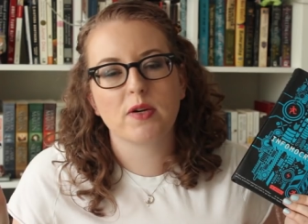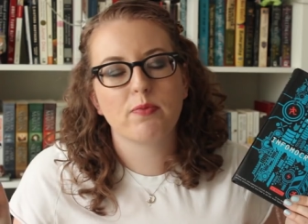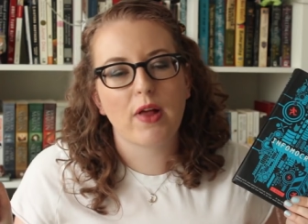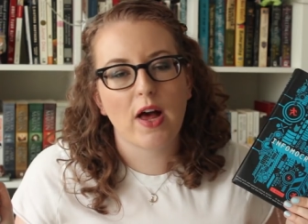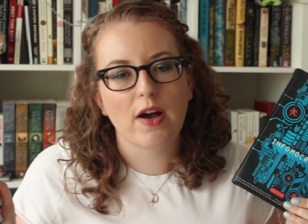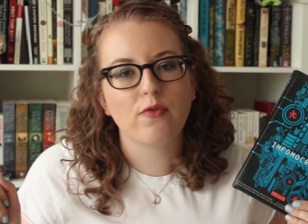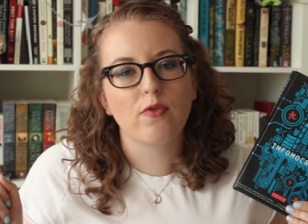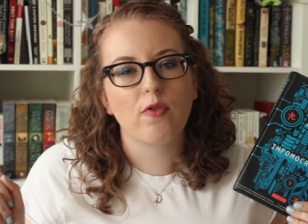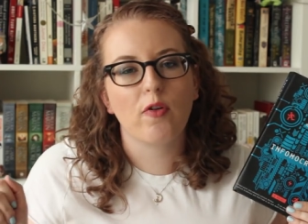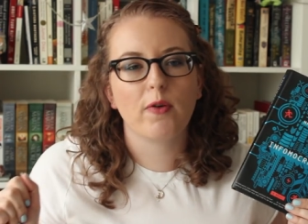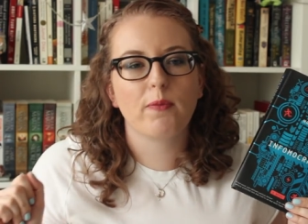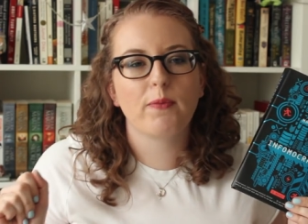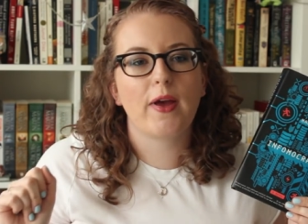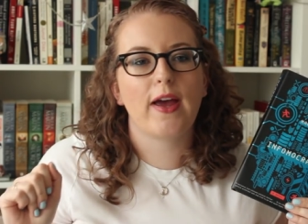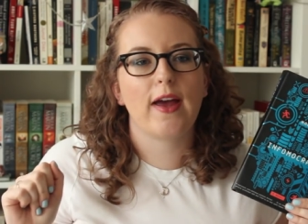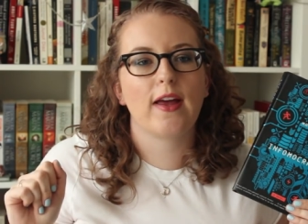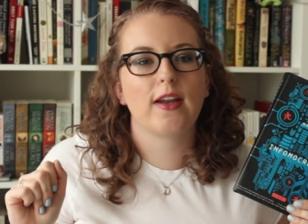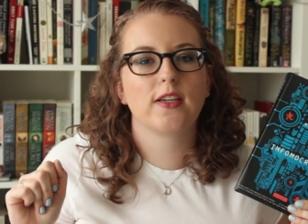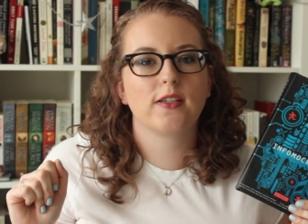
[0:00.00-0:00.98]
platform
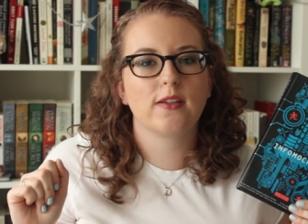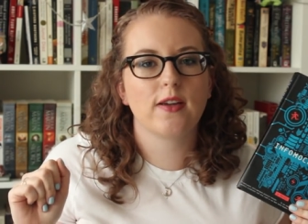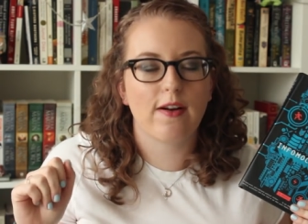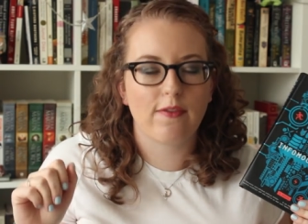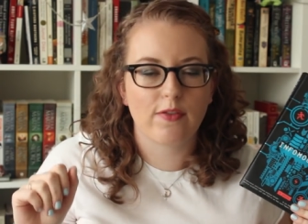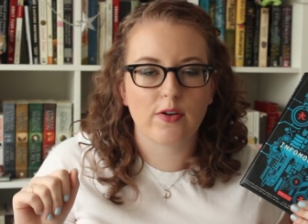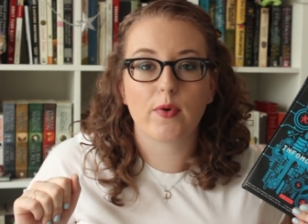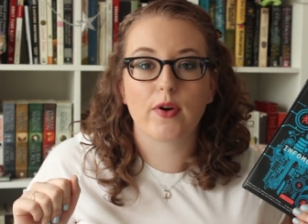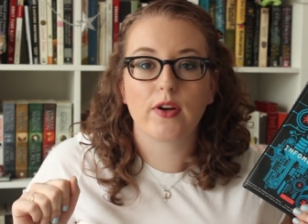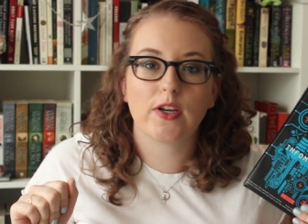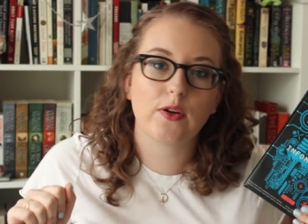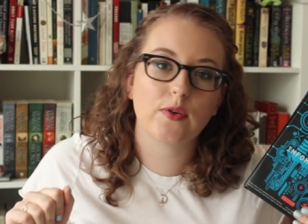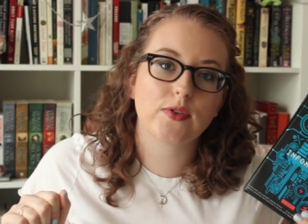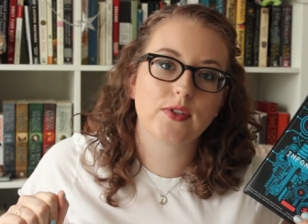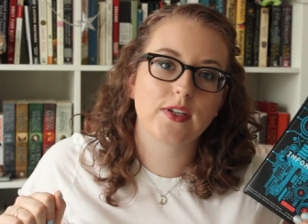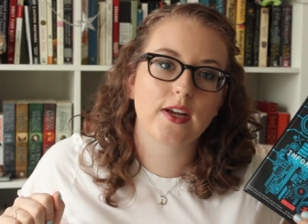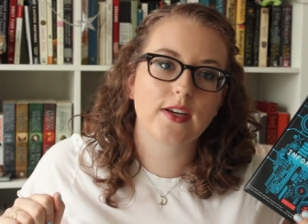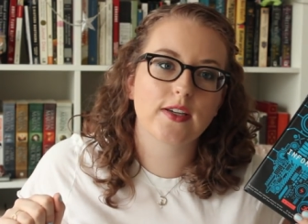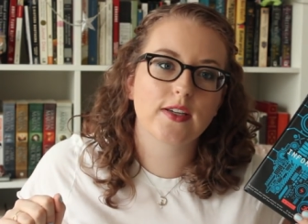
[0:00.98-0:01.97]
and everyone
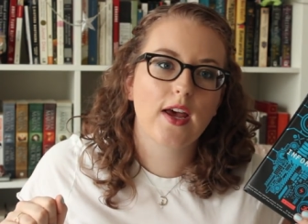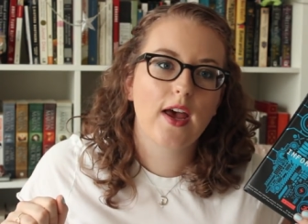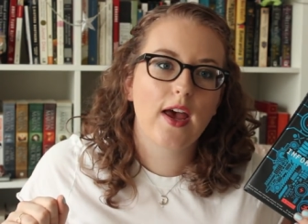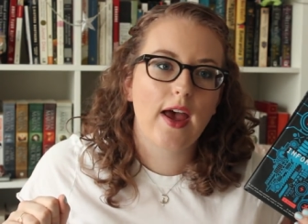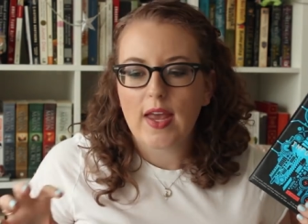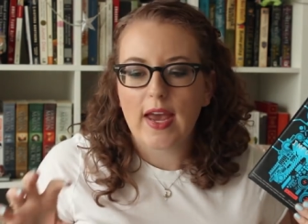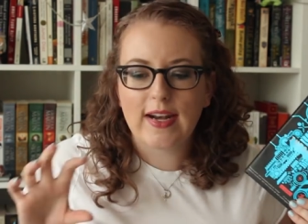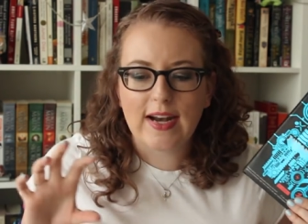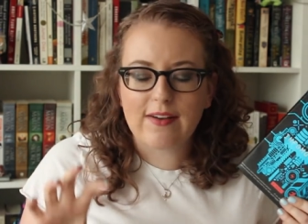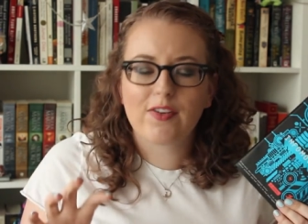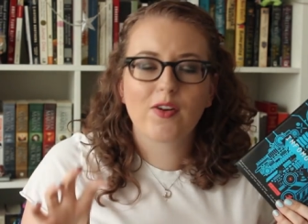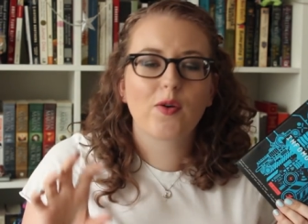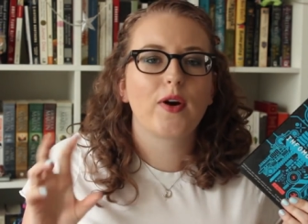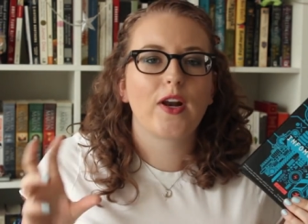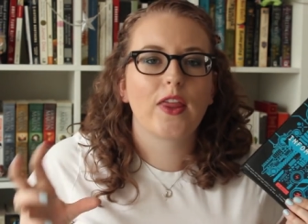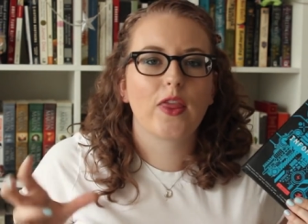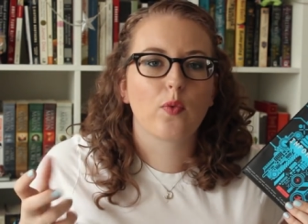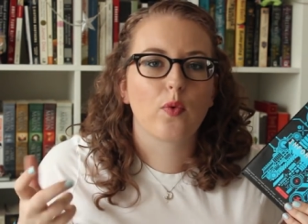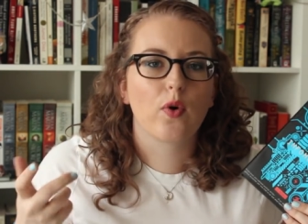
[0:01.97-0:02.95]
used it, and everyone
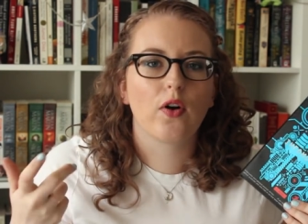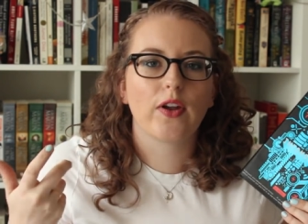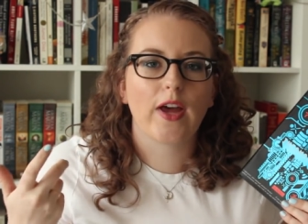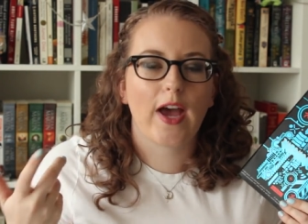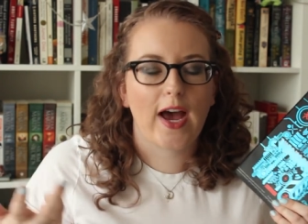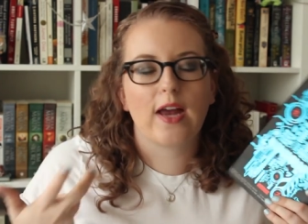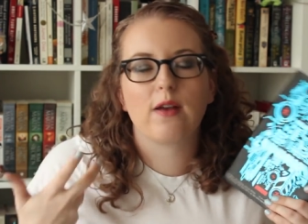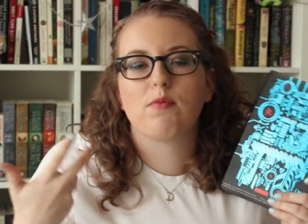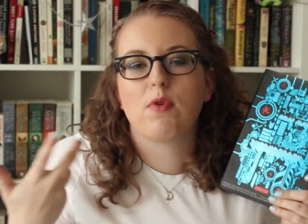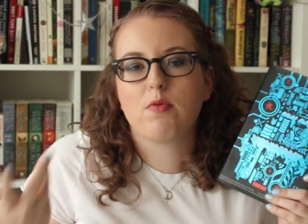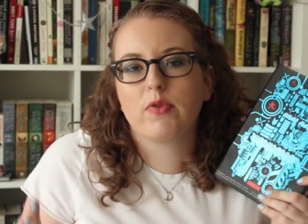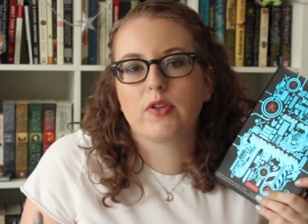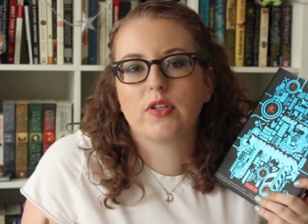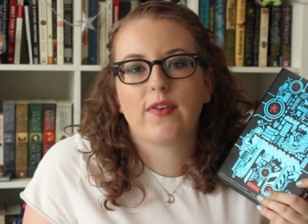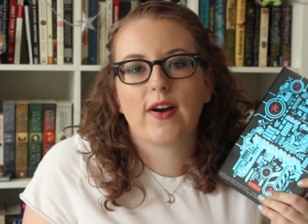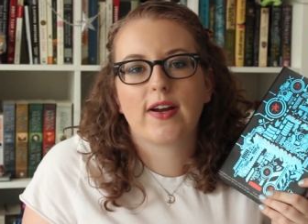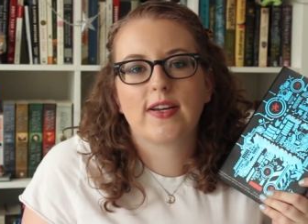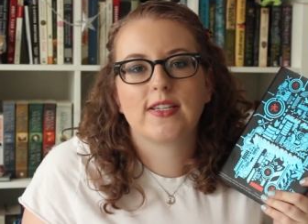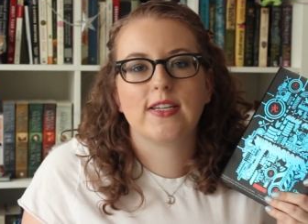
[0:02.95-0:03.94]
in the world had mobile
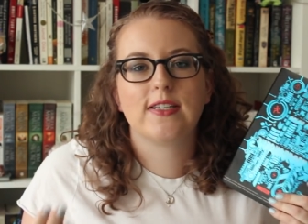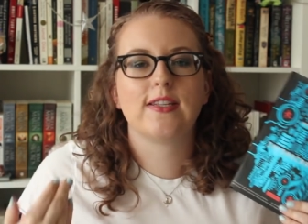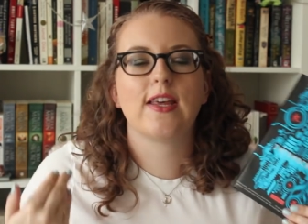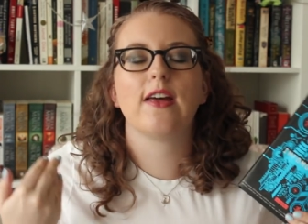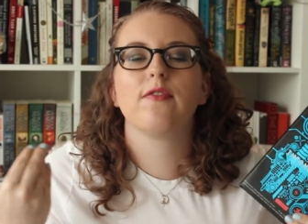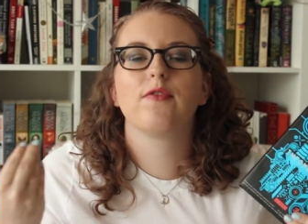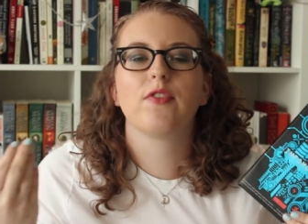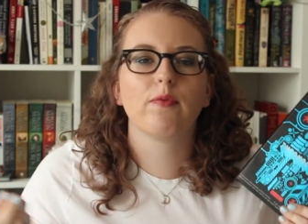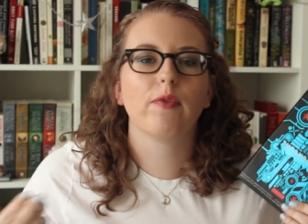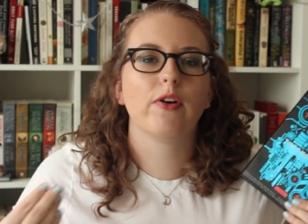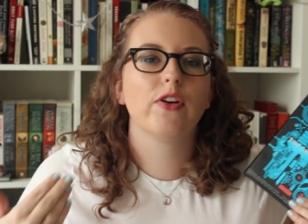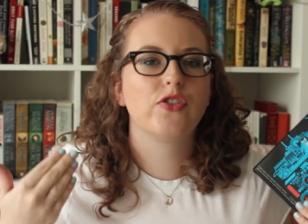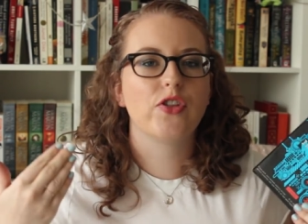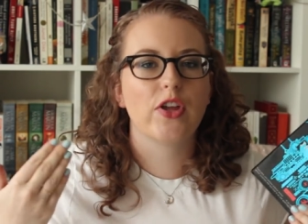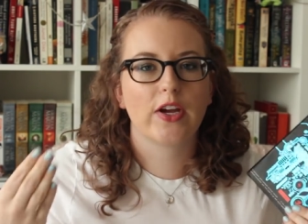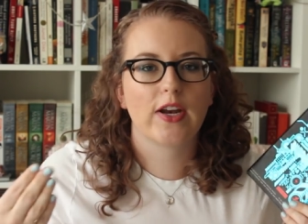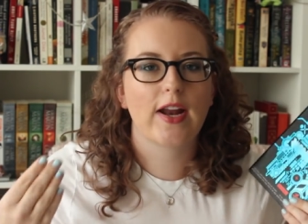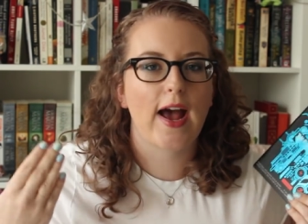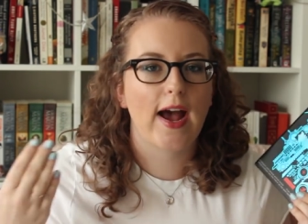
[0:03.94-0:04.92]
devices that from which
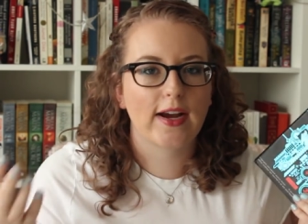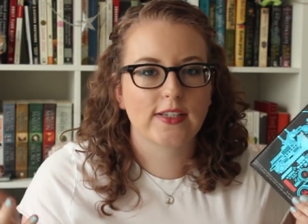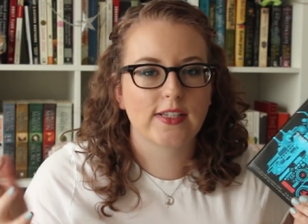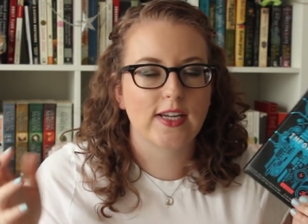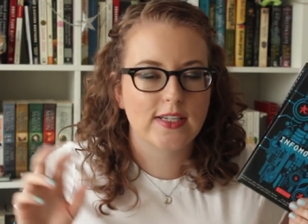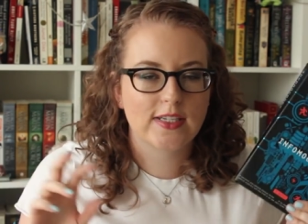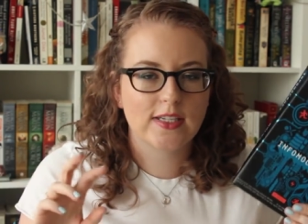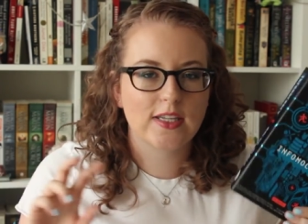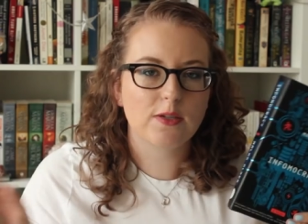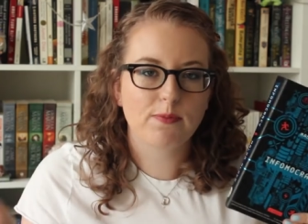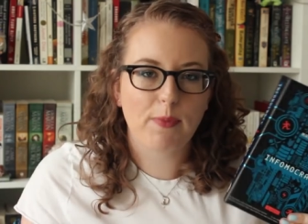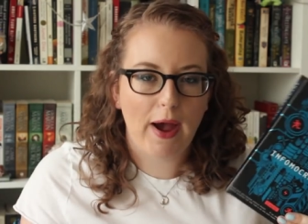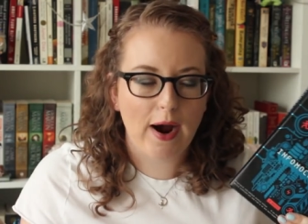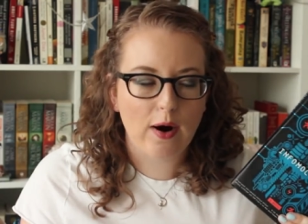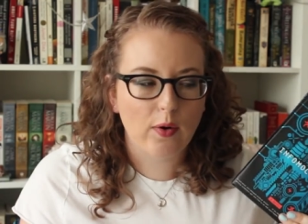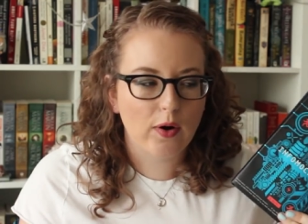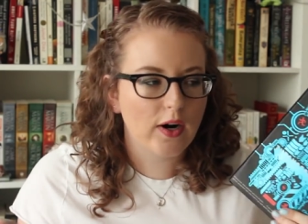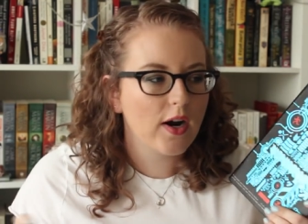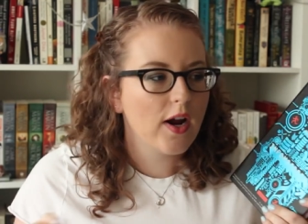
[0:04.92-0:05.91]
they could access this
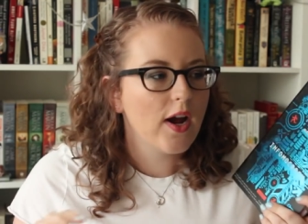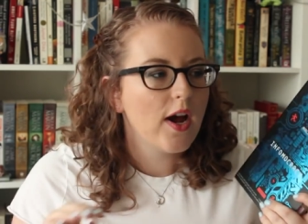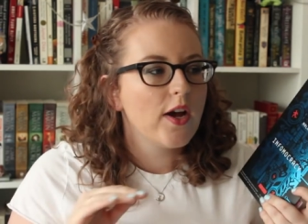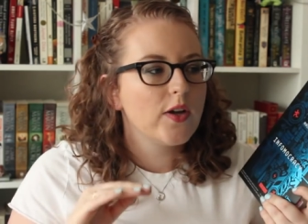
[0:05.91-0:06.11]
power.